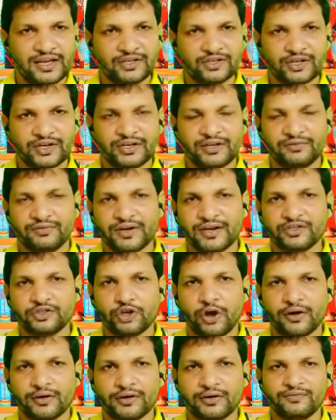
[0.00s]
there is a
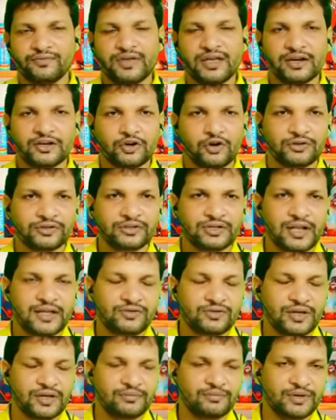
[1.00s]
different geography across